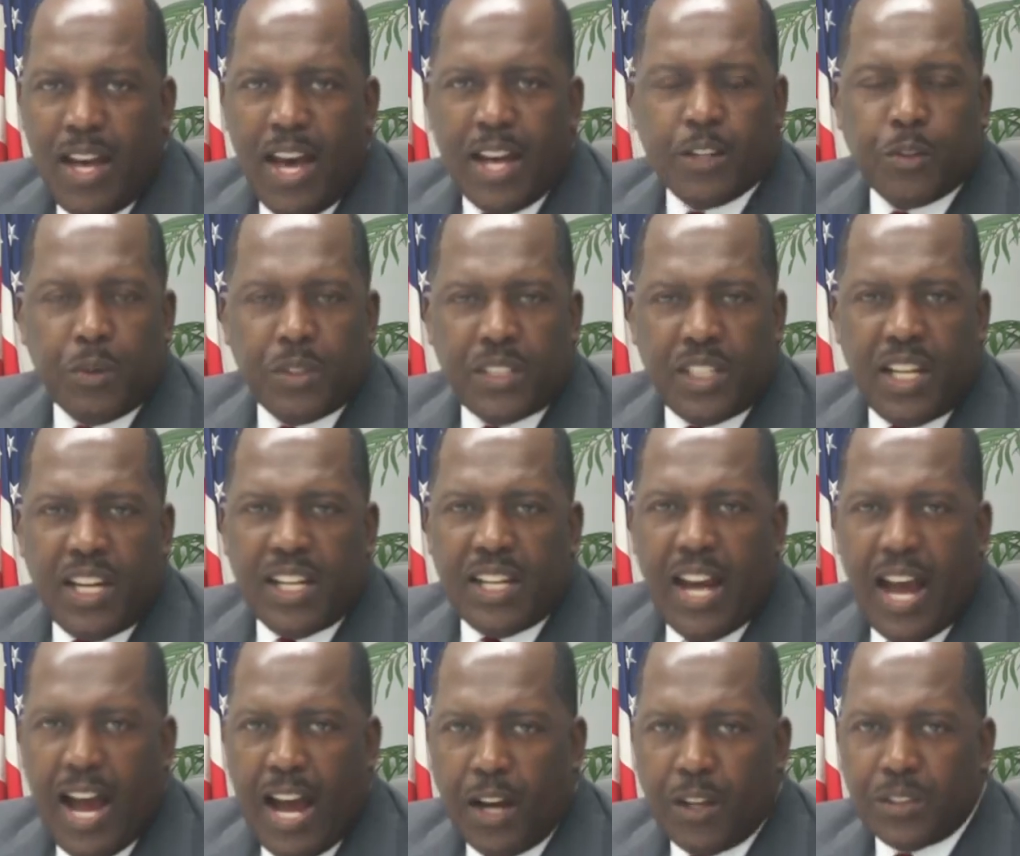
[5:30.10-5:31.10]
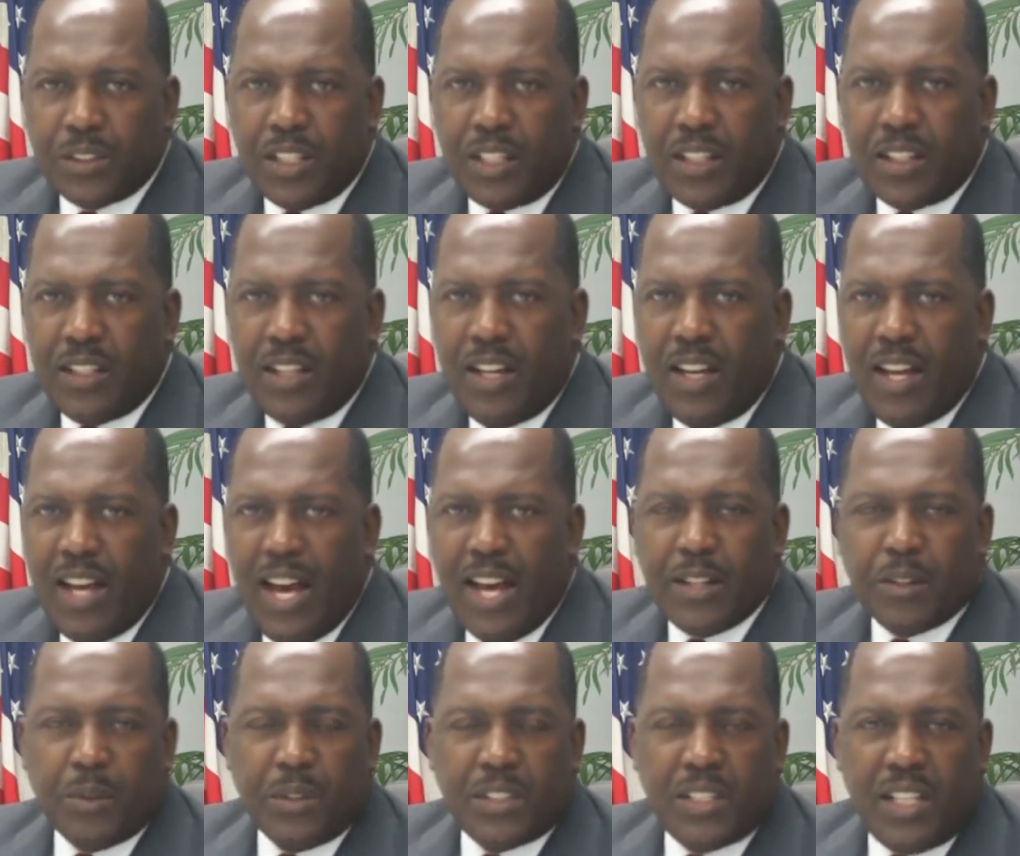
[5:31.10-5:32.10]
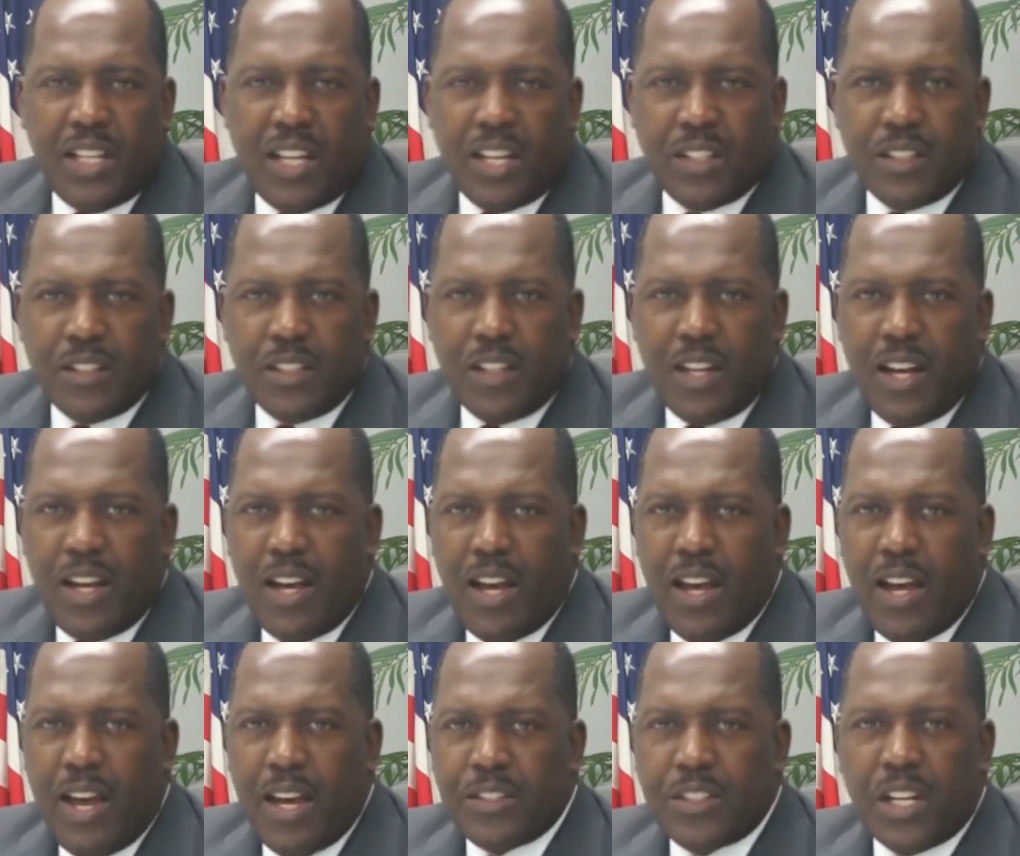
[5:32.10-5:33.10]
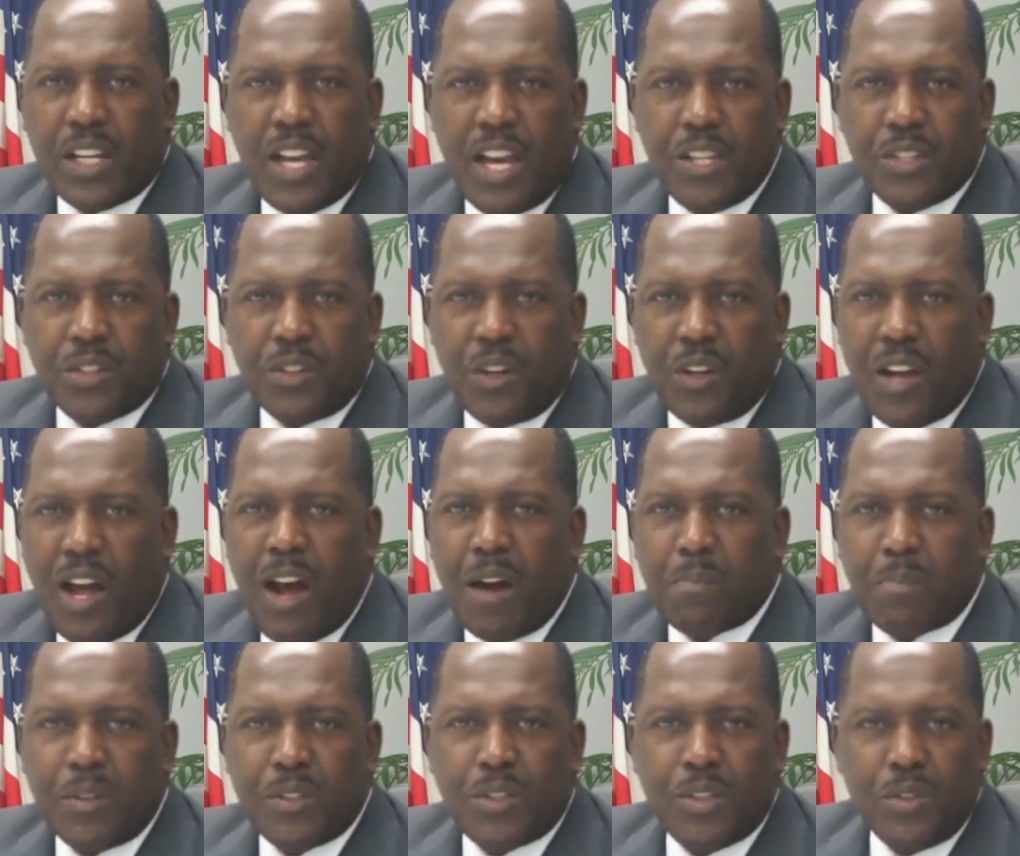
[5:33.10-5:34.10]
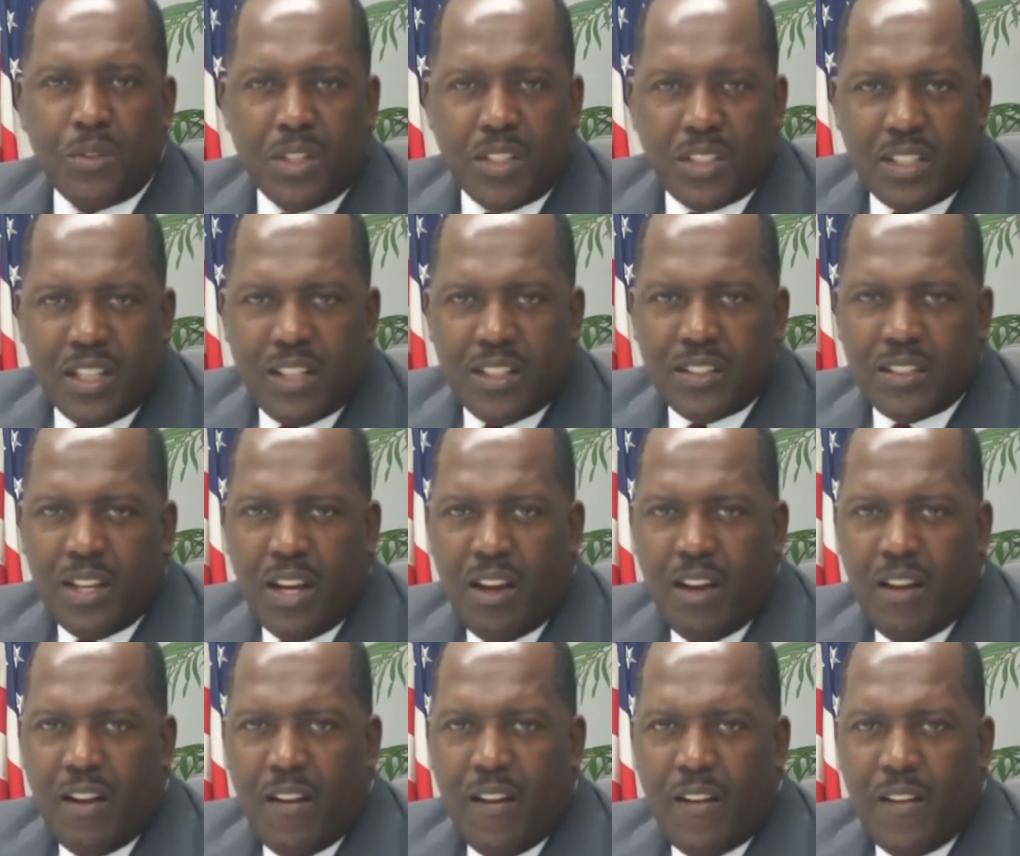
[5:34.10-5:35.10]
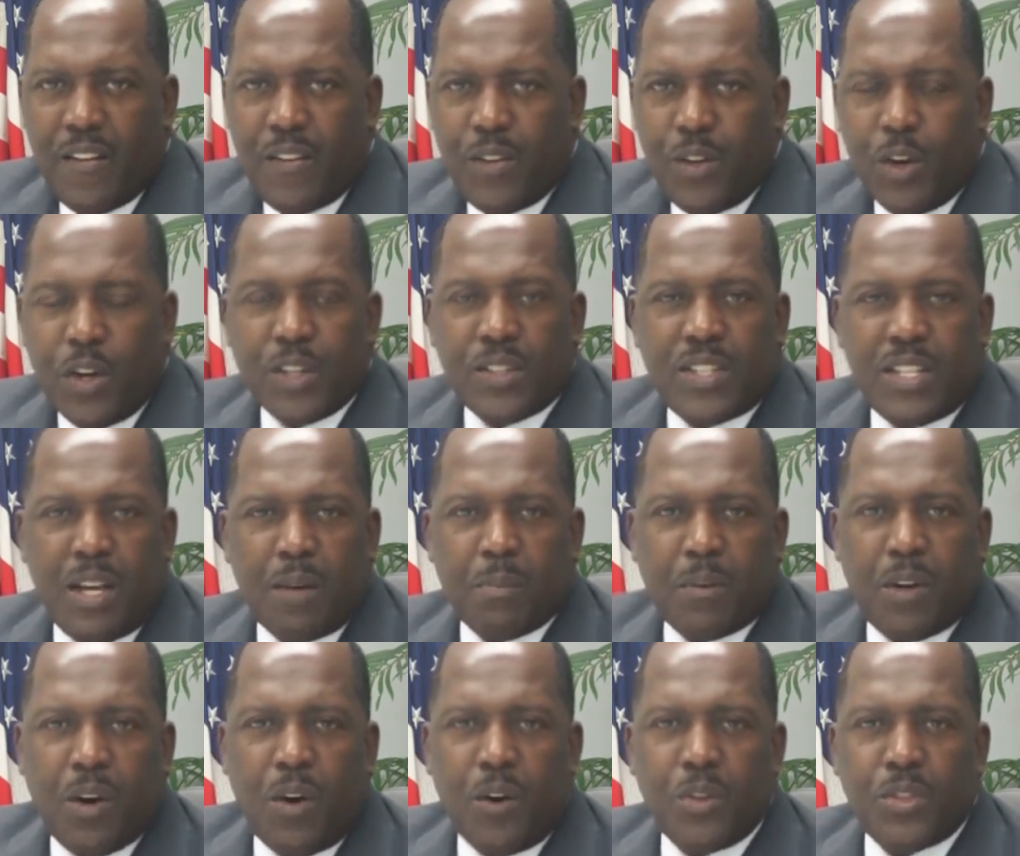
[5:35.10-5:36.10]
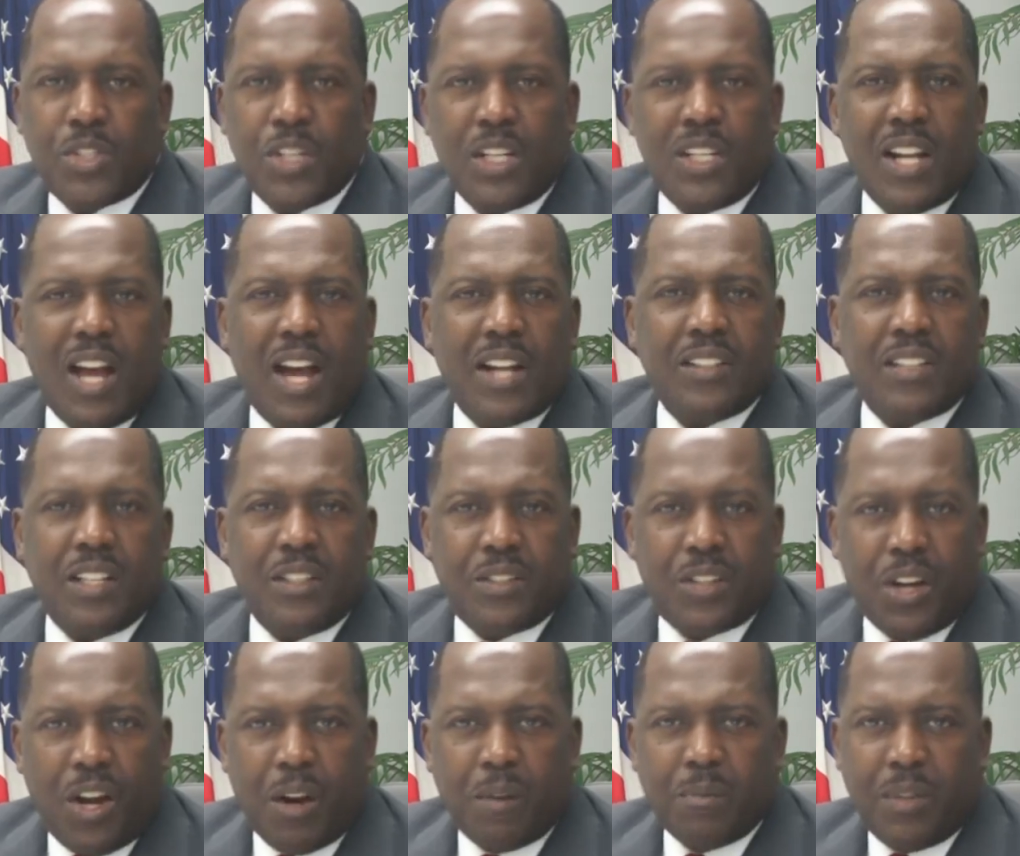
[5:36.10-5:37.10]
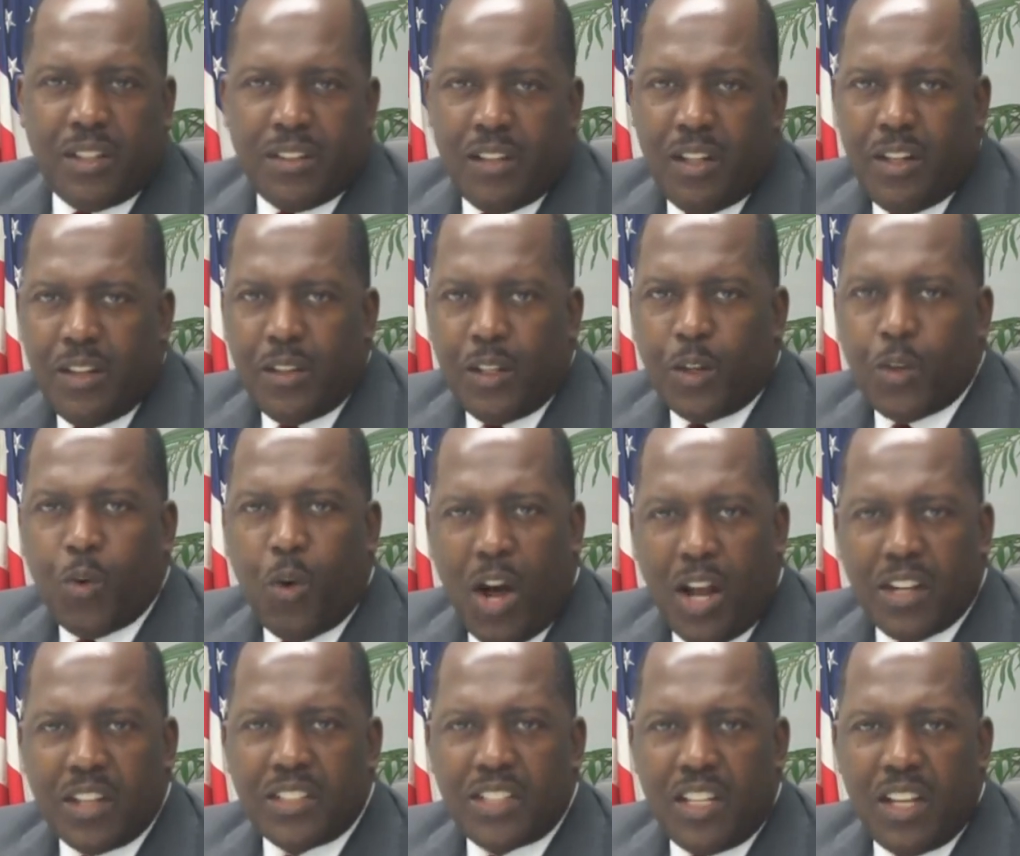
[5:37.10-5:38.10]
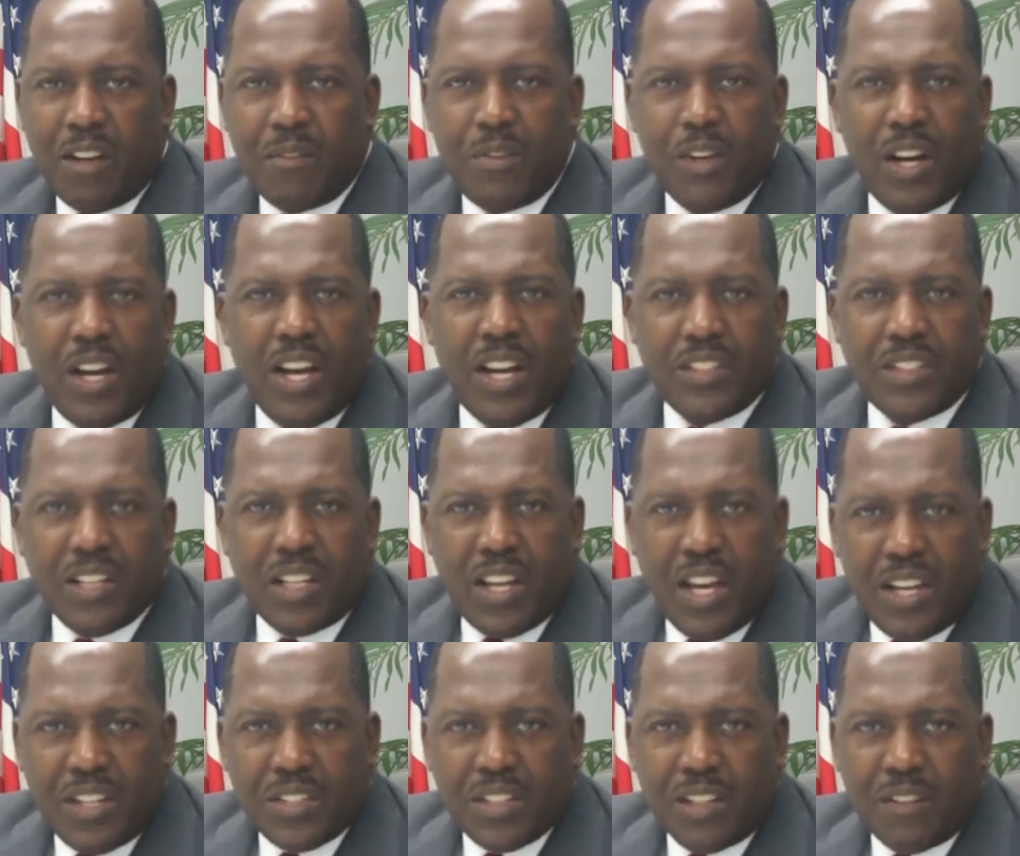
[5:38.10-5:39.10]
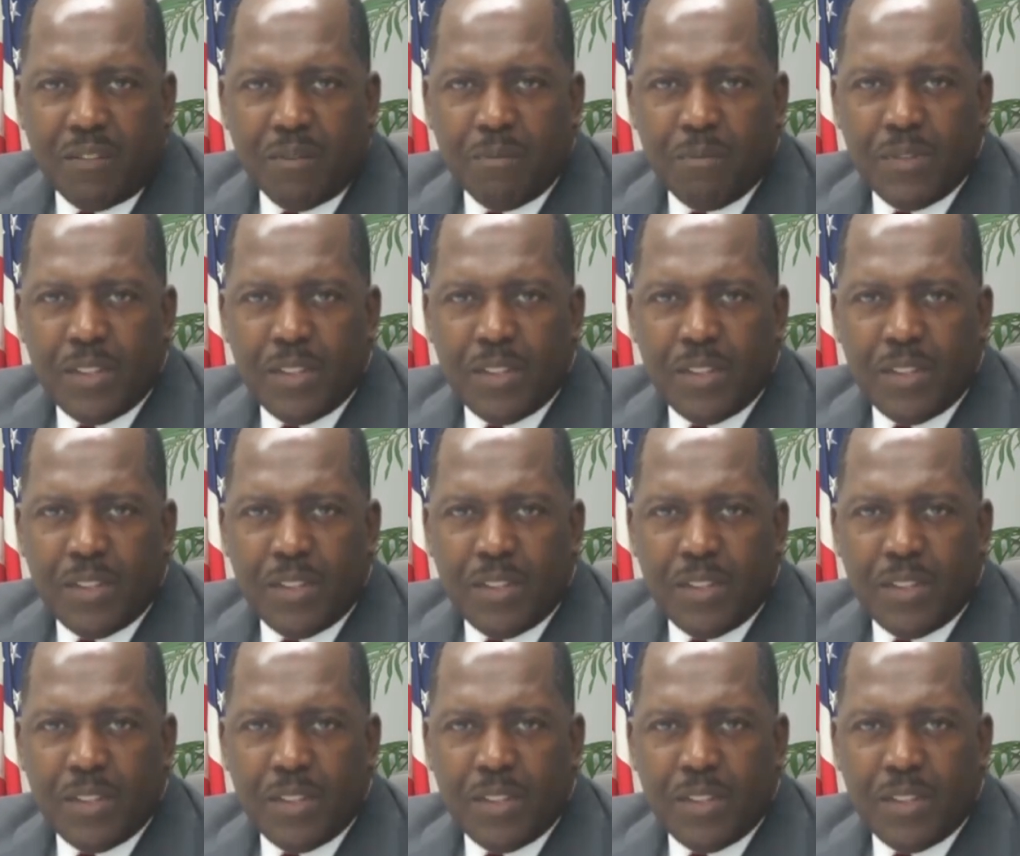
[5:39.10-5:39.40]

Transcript: equity in housing, equity in educational opportunity. Your zip code should not determine the quality of your education.